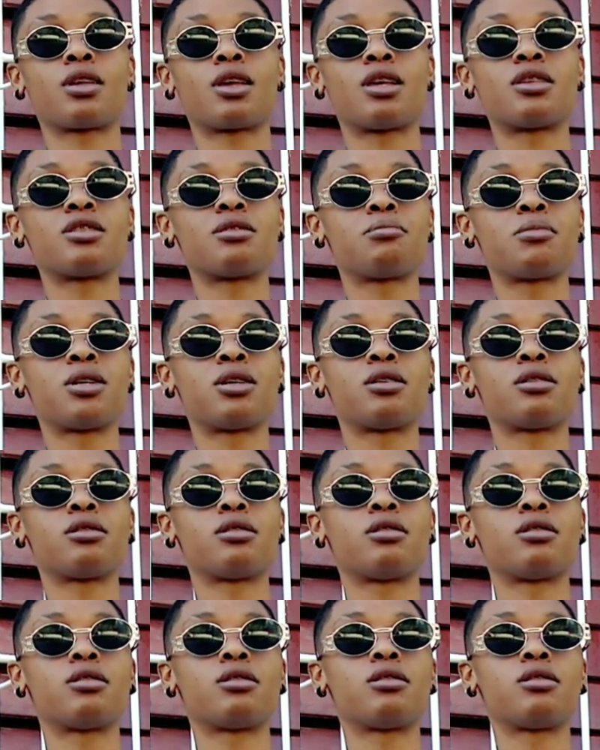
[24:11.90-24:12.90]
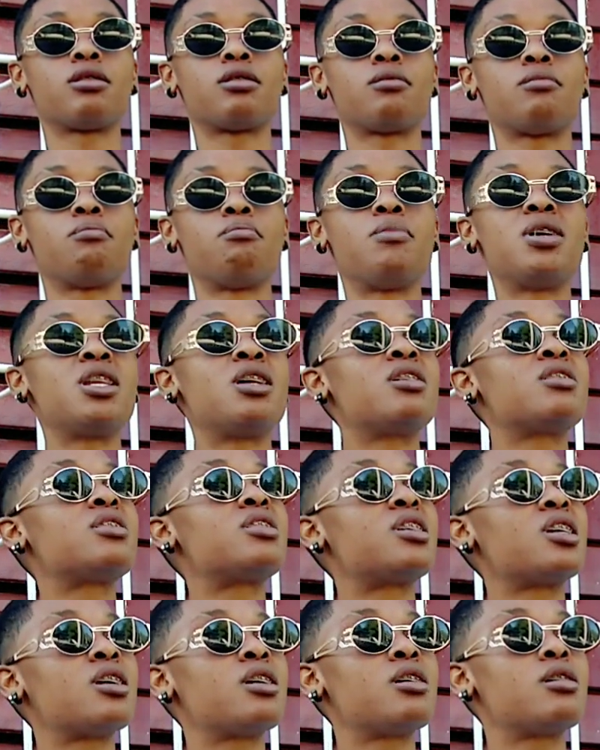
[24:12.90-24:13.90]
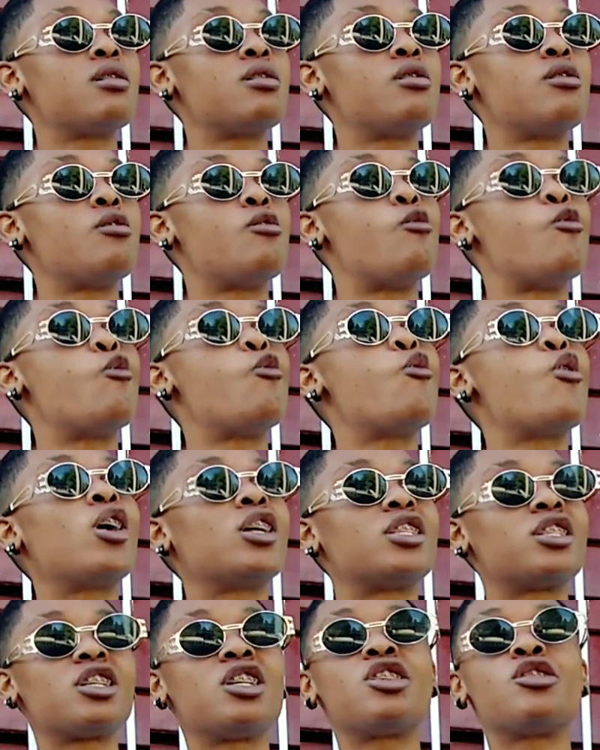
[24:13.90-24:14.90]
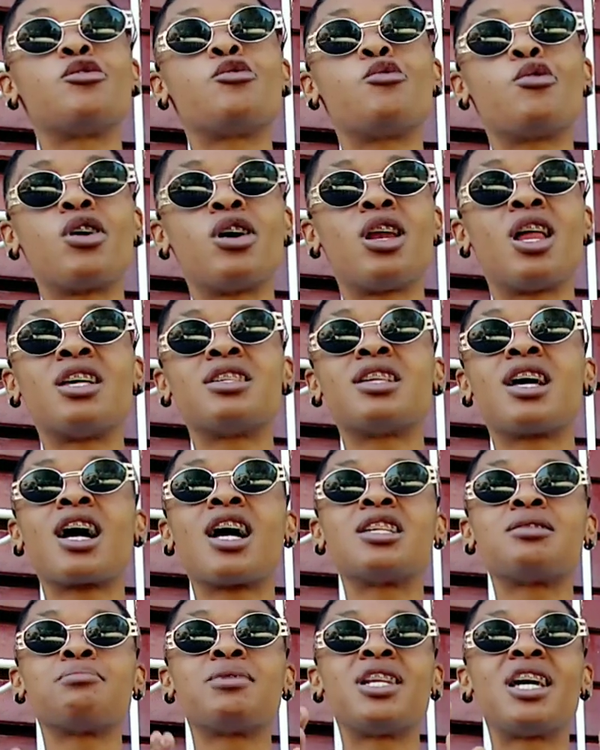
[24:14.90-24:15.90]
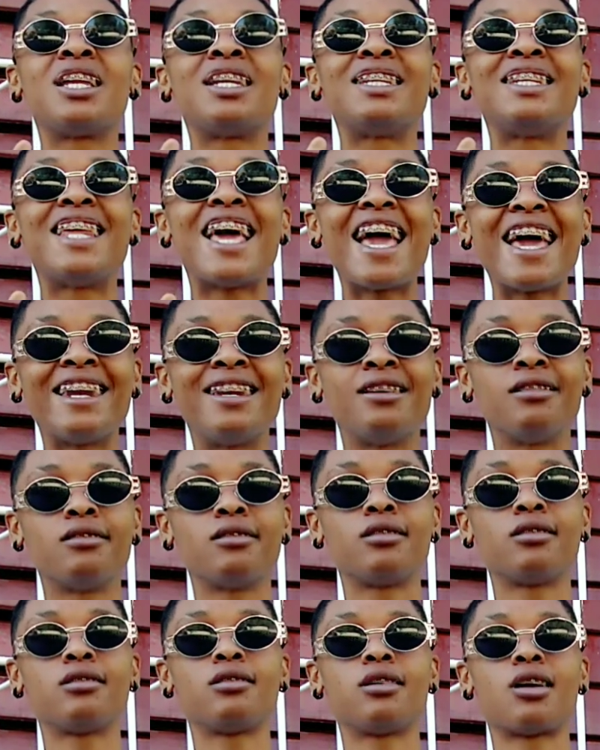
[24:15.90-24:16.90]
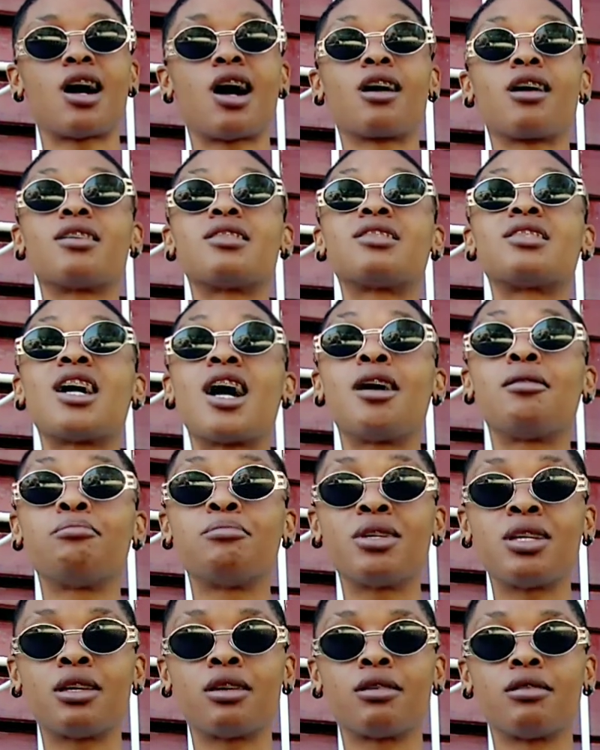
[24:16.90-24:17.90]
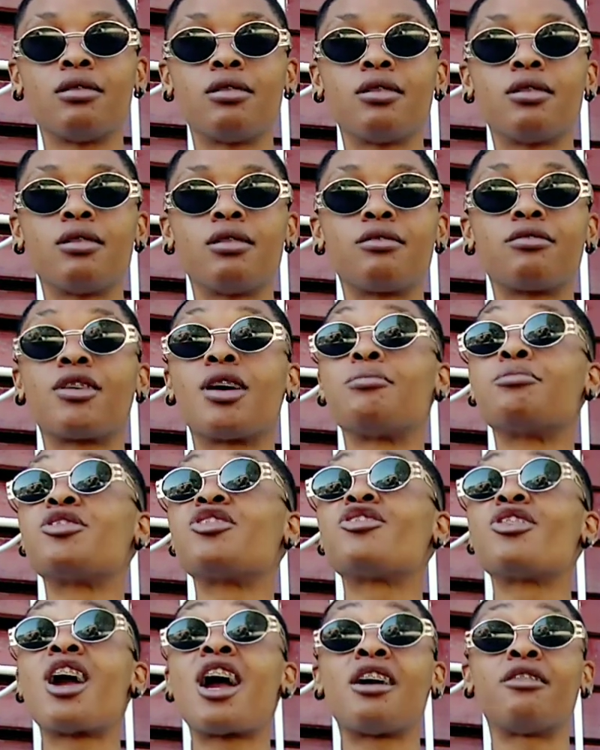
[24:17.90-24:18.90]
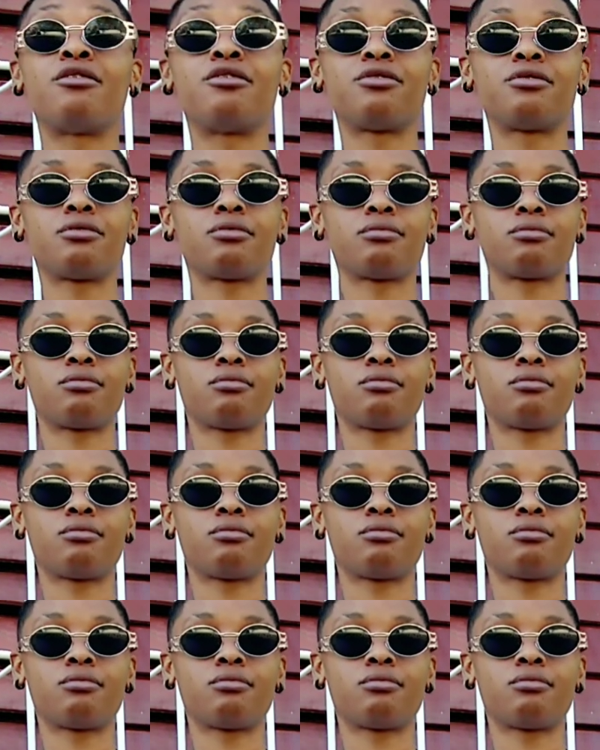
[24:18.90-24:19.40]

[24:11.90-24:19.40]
You see me? Me not see what in the world, as long as me not dead, I can stop me from strife.